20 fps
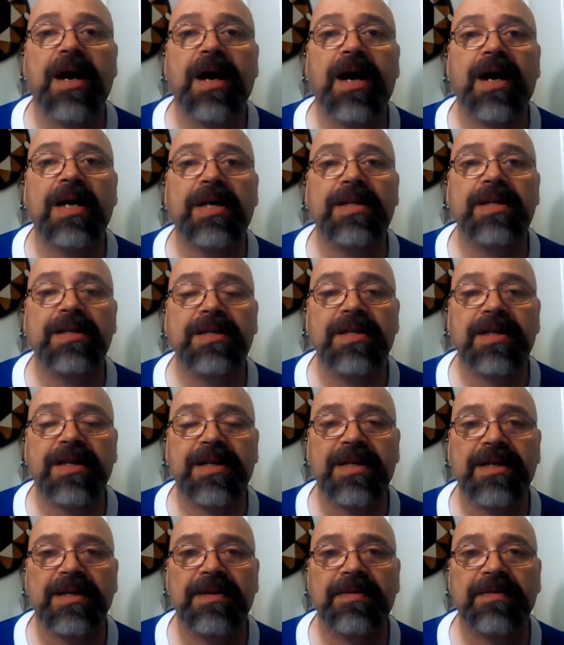
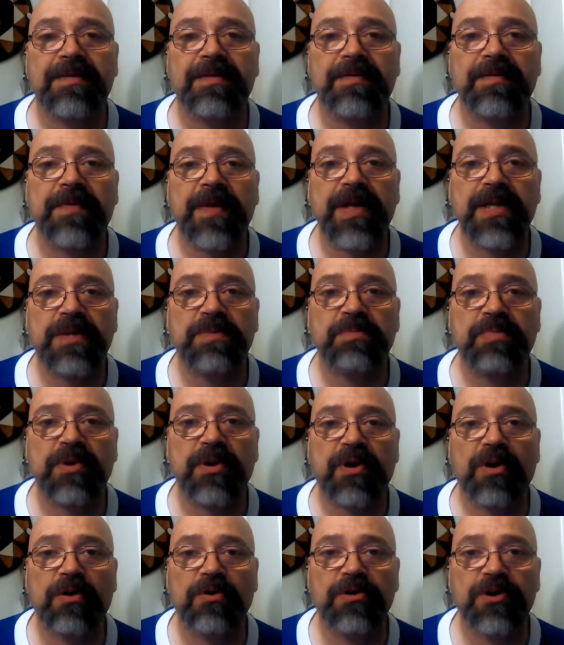on
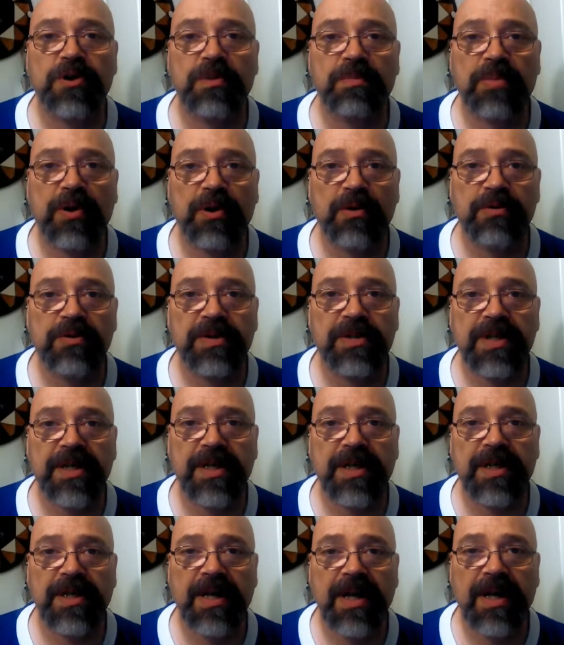Facebook, also
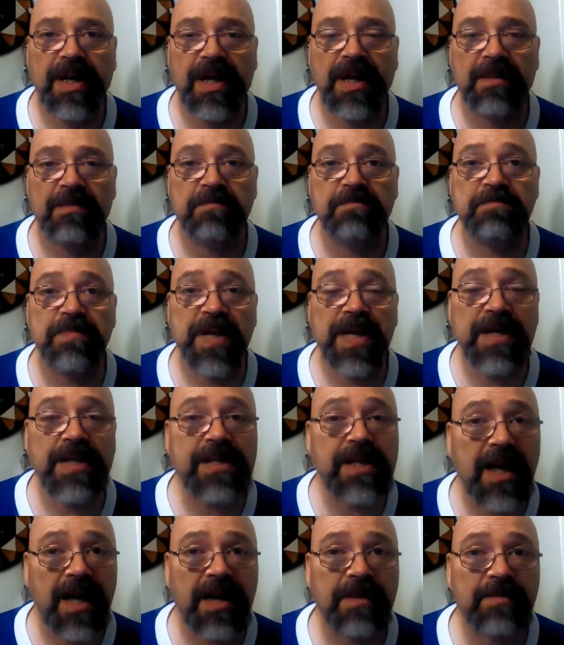posting on
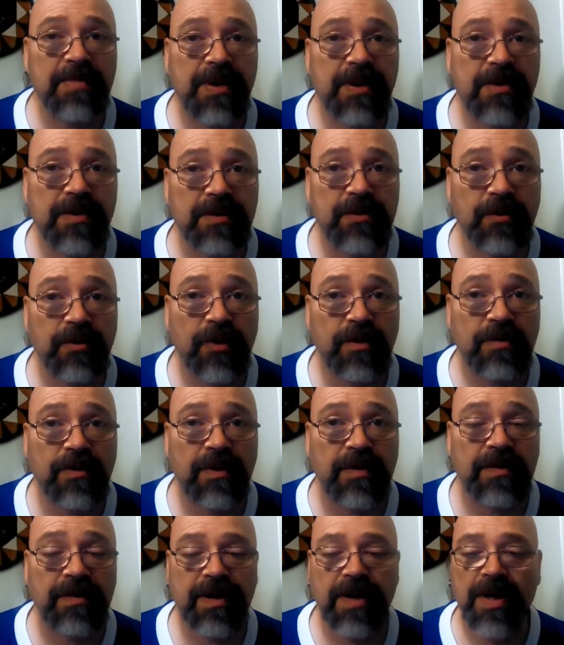Big Time
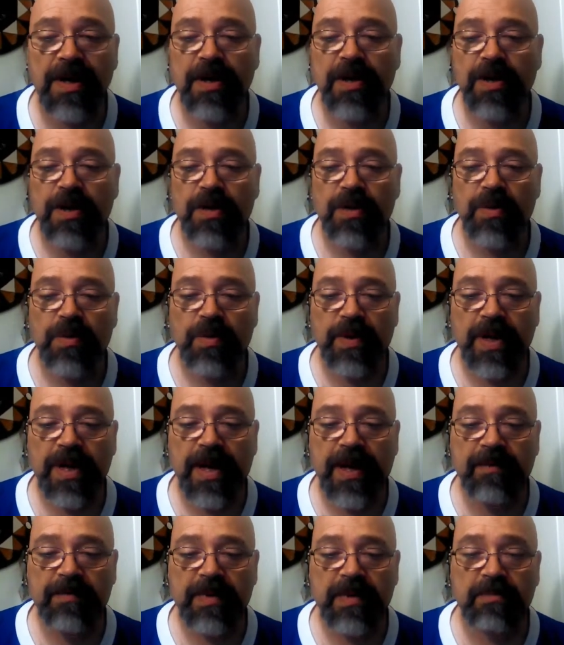Paranormal. We
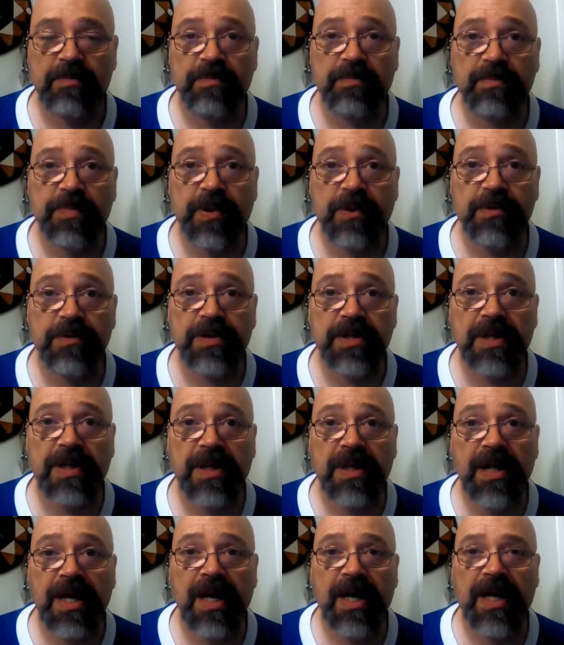have been posting
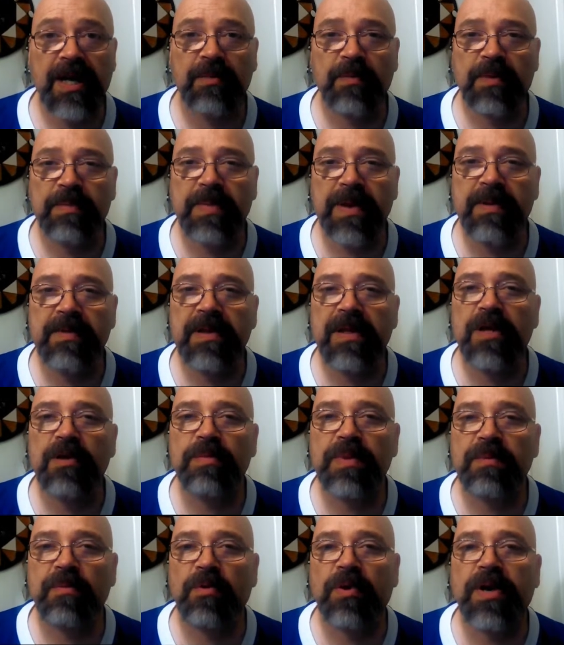a lot. We've been a
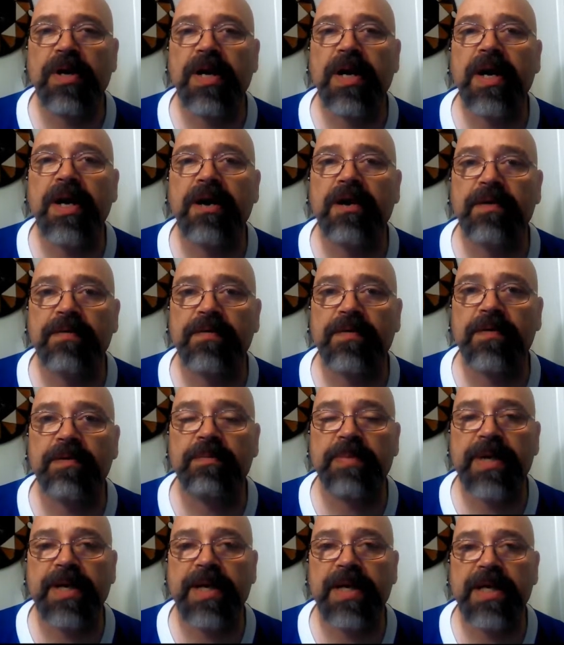little bit more careful
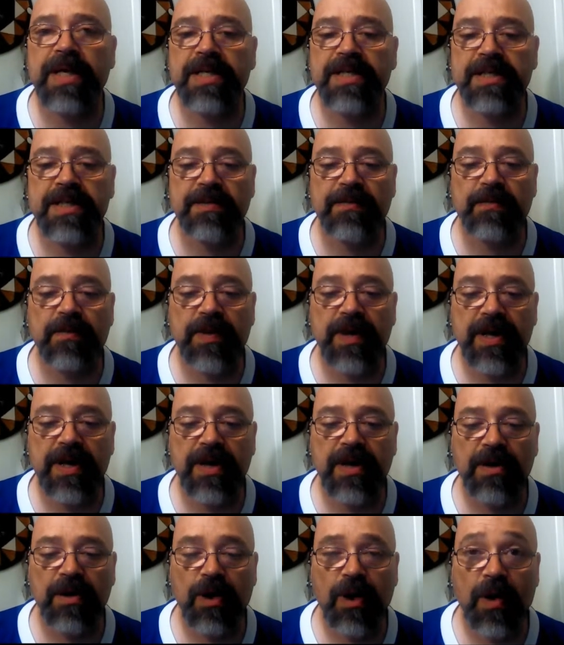because if
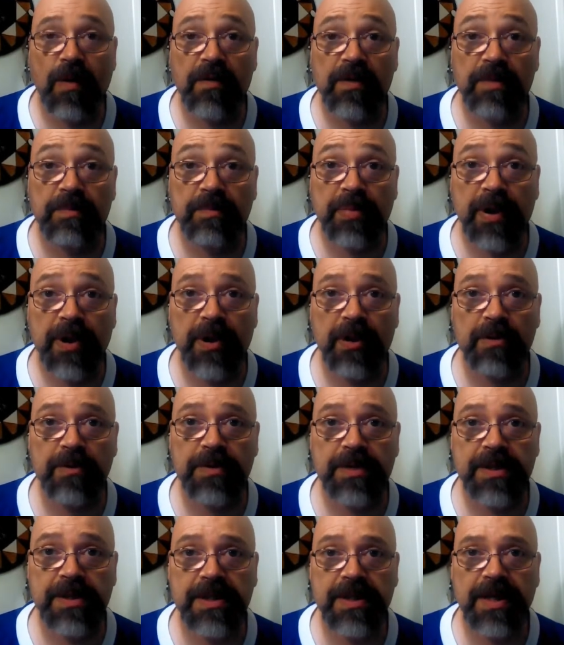we
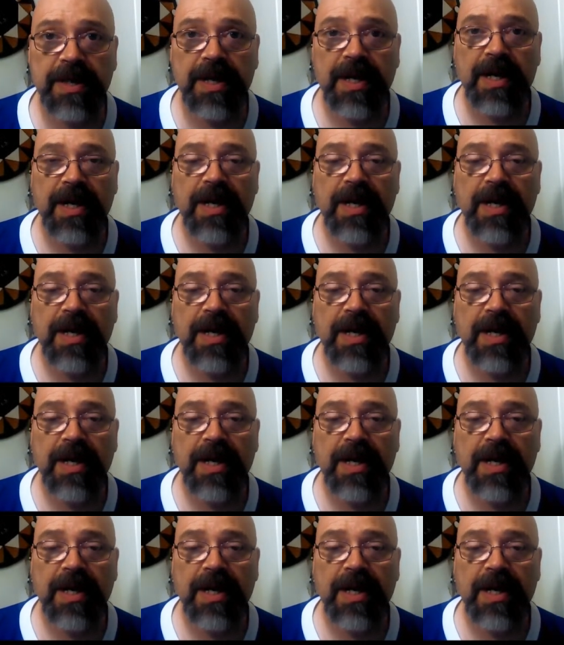overpost,